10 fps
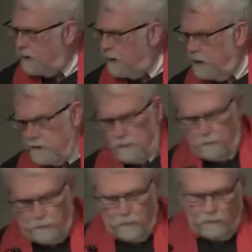is a
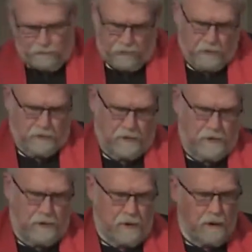beautiful word.
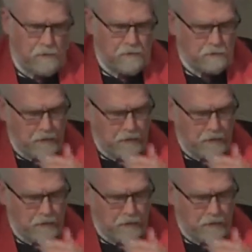It comes from the